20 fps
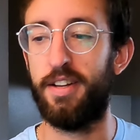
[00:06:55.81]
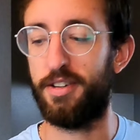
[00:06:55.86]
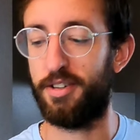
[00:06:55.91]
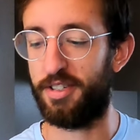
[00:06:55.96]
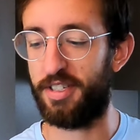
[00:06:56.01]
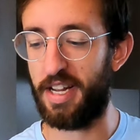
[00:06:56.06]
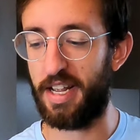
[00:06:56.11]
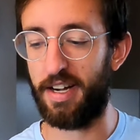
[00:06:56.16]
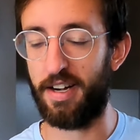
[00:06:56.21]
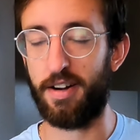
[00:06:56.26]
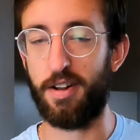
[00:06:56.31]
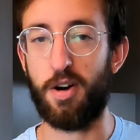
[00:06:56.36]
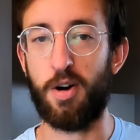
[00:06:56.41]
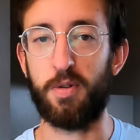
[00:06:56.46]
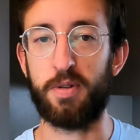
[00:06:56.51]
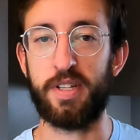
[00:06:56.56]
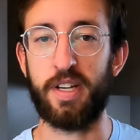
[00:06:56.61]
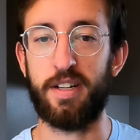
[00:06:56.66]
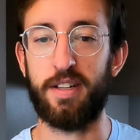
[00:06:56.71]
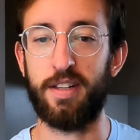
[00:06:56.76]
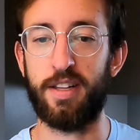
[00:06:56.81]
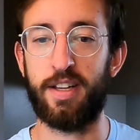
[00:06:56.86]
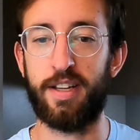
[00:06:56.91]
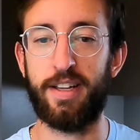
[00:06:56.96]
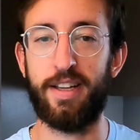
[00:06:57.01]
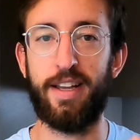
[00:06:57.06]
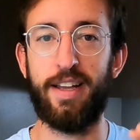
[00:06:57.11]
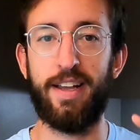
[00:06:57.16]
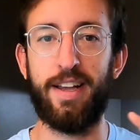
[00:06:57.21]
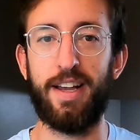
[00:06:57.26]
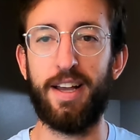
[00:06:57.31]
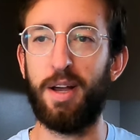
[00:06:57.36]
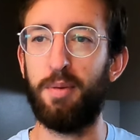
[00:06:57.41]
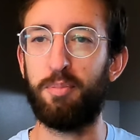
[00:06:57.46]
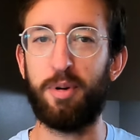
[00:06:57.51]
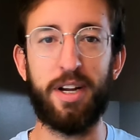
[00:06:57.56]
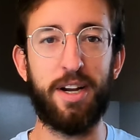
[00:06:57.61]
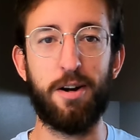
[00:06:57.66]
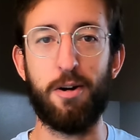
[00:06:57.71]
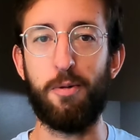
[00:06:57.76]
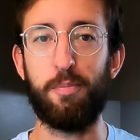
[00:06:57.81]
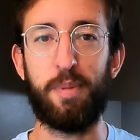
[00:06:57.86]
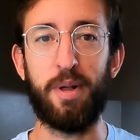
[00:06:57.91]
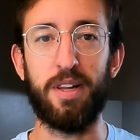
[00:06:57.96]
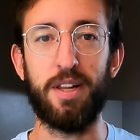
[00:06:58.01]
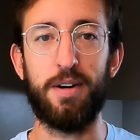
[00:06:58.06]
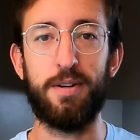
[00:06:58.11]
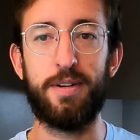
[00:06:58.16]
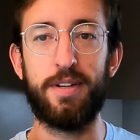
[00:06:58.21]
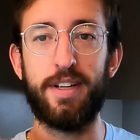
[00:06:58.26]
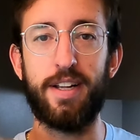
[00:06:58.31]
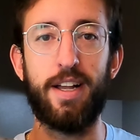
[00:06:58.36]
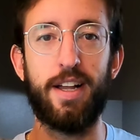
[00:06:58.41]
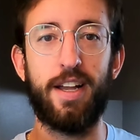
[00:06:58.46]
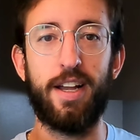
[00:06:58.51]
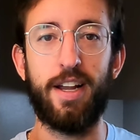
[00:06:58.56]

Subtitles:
you're staying in a hotel, bring your own pillow.